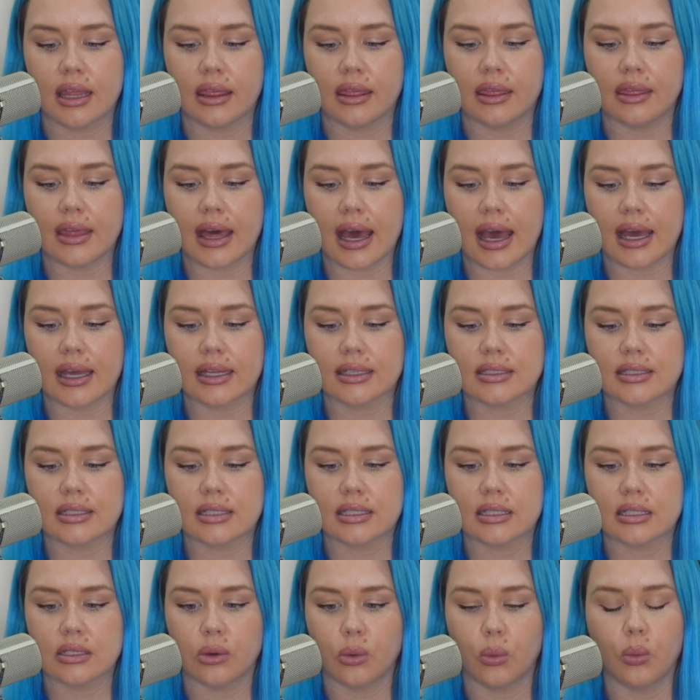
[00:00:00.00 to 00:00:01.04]

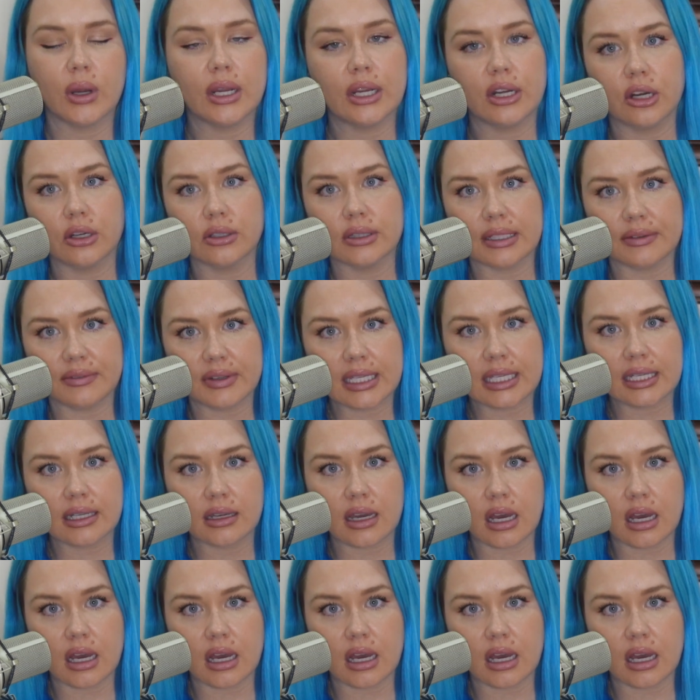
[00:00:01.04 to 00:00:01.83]
that we are living in a